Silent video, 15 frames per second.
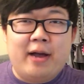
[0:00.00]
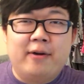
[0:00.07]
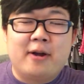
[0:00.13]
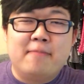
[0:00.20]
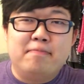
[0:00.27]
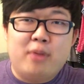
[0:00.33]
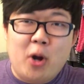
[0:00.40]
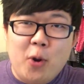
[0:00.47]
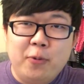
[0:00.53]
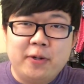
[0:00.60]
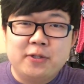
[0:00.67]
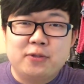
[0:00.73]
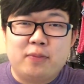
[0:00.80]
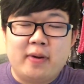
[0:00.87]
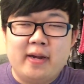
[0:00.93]
Now,
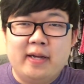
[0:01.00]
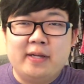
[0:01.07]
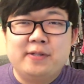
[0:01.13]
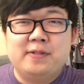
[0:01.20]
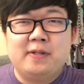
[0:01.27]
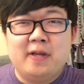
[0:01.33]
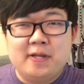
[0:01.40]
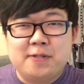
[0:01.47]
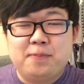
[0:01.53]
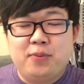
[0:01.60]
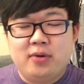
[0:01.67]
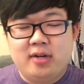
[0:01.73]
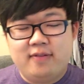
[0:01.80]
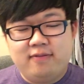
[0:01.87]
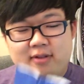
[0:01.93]
components wise, it's
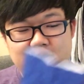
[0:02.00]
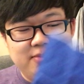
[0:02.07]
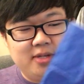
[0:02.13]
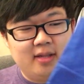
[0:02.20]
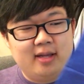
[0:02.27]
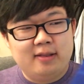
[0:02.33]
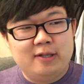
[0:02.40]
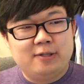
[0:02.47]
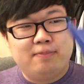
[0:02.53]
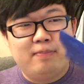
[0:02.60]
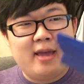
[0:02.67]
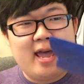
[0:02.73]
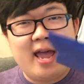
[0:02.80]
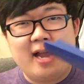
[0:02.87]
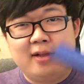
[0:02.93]
pretty flimsy. Like, this
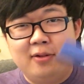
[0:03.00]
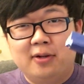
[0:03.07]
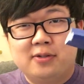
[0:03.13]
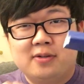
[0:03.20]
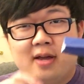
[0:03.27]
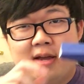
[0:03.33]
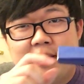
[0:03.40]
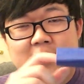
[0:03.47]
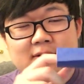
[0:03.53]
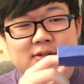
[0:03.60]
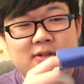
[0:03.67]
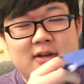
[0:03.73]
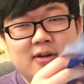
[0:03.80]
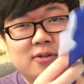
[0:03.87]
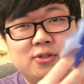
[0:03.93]
bag looks like
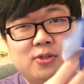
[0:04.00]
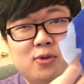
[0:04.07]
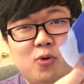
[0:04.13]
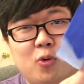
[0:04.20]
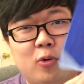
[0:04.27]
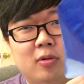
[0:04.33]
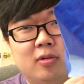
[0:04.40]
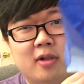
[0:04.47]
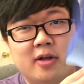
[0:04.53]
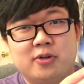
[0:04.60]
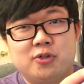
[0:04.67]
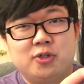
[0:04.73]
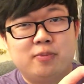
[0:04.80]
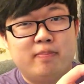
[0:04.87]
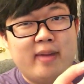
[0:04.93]
it's like a school
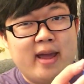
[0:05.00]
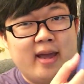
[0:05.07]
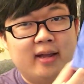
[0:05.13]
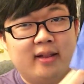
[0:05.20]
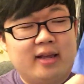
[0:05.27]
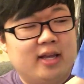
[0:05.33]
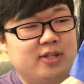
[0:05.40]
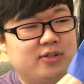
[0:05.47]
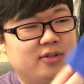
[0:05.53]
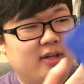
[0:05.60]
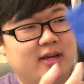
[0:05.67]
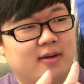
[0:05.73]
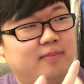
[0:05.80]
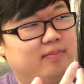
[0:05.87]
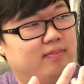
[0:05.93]
lunch bag. Like, it's
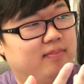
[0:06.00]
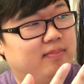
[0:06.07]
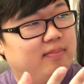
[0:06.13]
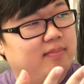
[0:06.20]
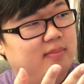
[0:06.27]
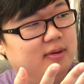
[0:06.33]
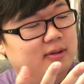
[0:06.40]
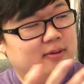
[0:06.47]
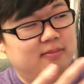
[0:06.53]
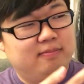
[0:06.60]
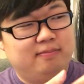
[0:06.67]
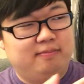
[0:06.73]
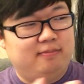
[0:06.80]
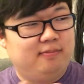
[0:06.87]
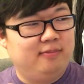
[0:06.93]
like a
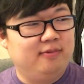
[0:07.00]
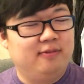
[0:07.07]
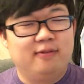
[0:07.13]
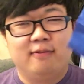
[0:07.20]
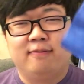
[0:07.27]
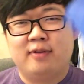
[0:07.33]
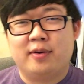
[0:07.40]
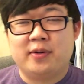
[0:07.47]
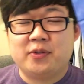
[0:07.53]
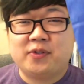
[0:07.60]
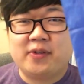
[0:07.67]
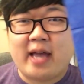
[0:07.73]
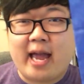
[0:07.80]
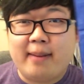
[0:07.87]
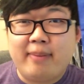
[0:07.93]
very
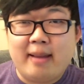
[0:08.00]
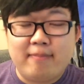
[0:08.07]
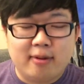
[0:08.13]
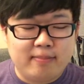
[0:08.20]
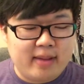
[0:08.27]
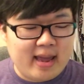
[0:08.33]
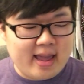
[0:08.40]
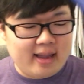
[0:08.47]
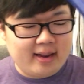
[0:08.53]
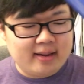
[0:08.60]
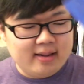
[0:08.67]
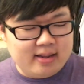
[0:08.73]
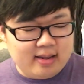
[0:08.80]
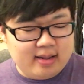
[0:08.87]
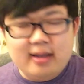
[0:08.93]
sad paper bag.
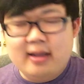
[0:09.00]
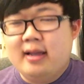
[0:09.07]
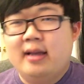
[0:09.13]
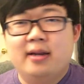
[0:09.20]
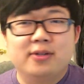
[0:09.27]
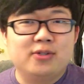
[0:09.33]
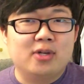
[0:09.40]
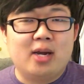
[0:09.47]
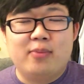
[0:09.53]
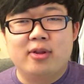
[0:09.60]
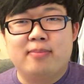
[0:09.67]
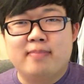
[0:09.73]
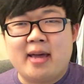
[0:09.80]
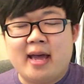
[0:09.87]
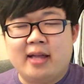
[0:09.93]
It doesn't come
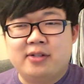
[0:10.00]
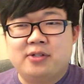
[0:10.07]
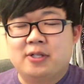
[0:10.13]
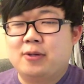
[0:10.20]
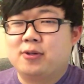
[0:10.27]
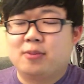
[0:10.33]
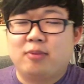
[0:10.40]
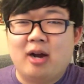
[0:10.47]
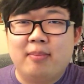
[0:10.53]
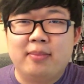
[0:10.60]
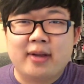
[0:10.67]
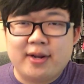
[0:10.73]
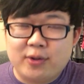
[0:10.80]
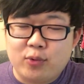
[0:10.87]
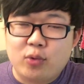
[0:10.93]
with mats. This was a problem
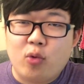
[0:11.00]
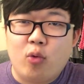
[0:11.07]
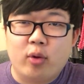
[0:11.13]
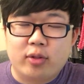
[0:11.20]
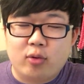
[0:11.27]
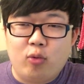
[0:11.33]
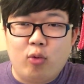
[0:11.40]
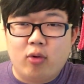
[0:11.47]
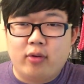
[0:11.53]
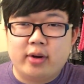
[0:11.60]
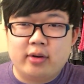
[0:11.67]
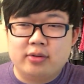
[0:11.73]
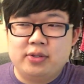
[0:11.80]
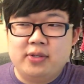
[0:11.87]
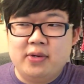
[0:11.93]
I had with
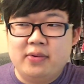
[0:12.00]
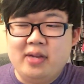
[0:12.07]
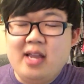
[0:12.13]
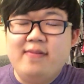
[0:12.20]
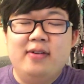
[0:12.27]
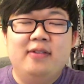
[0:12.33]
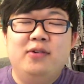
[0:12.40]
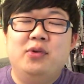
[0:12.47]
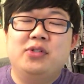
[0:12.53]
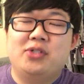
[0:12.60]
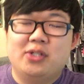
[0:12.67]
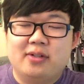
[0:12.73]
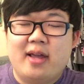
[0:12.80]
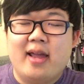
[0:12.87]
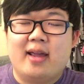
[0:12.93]
Quarriors too. Even if it was
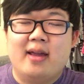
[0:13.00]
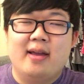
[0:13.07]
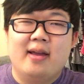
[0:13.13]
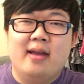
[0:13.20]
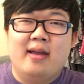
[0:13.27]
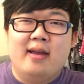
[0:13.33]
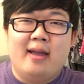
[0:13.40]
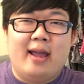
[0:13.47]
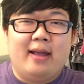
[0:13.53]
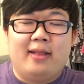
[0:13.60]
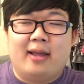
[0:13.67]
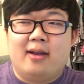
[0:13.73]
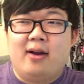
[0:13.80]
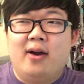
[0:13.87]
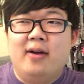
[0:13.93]
just like a
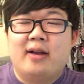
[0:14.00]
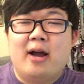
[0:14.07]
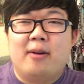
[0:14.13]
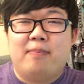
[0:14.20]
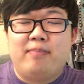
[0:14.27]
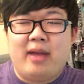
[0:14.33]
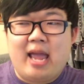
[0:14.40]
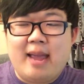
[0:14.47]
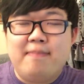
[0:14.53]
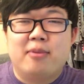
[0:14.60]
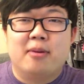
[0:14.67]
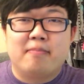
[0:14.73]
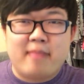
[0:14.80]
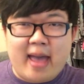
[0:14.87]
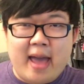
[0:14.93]
like cutout
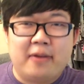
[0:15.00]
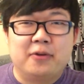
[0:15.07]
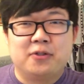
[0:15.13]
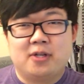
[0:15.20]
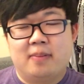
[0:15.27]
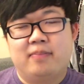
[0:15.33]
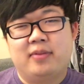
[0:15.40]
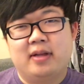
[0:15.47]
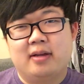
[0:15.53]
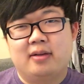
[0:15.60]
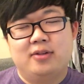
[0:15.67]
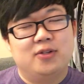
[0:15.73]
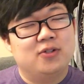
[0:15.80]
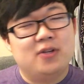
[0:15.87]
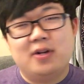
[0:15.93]
paper mat or something,
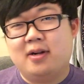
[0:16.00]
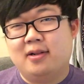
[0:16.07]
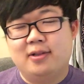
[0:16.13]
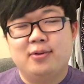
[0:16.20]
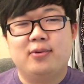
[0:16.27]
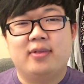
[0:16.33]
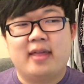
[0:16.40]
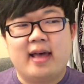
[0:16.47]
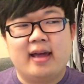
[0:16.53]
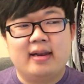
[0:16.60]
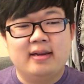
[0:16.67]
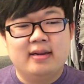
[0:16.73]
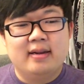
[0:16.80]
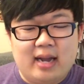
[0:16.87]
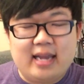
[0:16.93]
just include that.
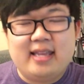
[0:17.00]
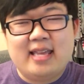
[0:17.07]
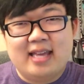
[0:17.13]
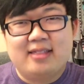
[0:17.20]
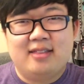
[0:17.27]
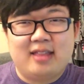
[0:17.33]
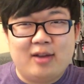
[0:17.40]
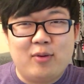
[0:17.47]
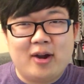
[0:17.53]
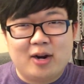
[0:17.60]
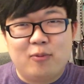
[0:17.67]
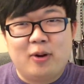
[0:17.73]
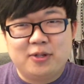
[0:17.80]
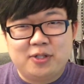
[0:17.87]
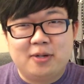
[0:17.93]
I get that they kind
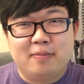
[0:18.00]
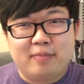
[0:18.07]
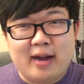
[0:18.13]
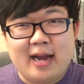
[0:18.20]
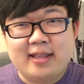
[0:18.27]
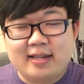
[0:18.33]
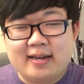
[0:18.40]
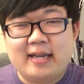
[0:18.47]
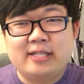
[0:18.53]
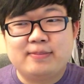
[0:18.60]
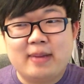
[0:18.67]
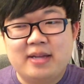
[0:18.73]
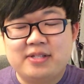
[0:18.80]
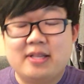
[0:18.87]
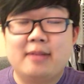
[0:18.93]
of want you to buy the nice
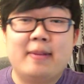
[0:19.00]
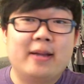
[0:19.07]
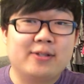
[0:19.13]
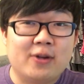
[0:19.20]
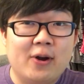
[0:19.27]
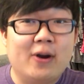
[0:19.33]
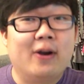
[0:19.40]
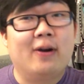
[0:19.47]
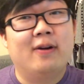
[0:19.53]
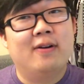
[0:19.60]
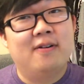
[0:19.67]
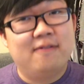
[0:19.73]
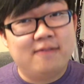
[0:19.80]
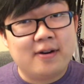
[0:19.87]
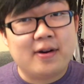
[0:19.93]
mats, and the mats are
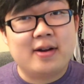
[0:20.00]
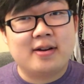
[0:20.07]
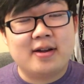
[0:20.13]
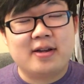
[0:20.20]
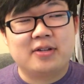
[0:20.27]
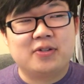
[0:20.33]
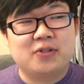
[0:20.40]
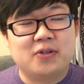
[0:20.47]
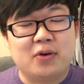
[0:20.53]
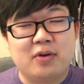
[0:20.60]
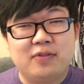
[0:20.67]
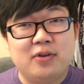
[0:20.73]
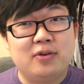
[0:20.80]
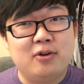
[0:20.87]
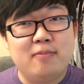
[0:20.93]
very nice. So
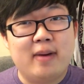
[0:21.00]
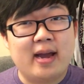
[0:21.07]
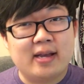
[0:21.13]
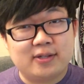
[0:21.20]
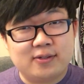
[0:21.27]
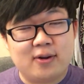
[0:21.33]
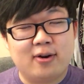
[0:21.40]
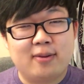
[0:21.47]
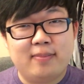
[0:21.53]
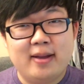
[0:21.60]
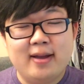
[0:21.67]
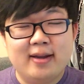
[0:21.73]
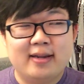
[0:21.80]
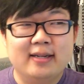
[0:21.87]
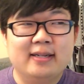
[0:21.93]
if you do buy a starter
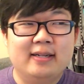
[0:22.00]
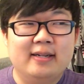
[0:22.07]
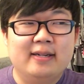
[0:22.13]
pack,